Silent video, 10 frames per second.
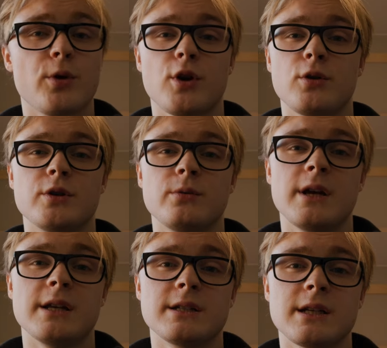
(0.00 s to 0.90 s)
what you could do
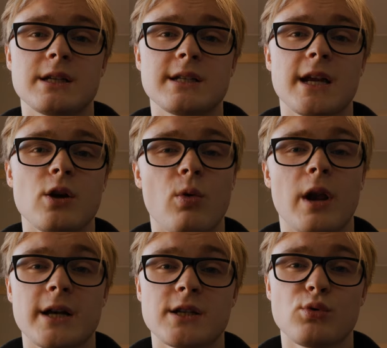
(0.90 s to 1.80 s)
is single
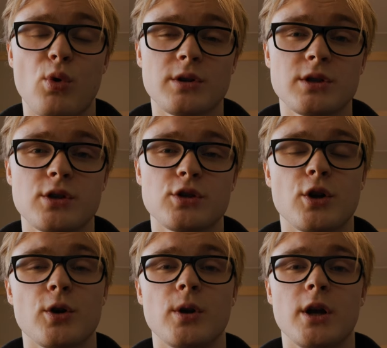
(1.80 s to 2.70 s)
leg squats,
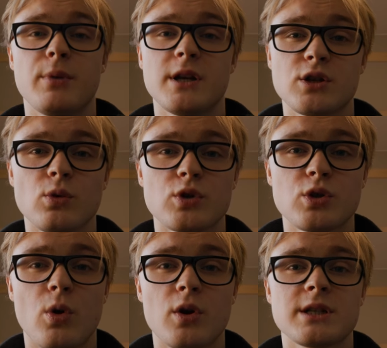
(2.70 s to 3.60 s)
so the pistol
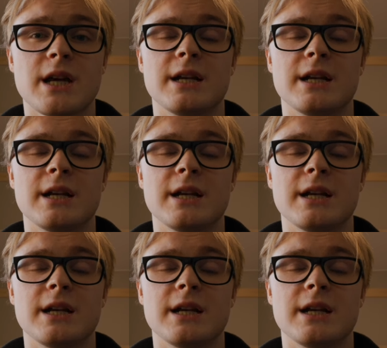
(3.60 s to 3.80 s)
squats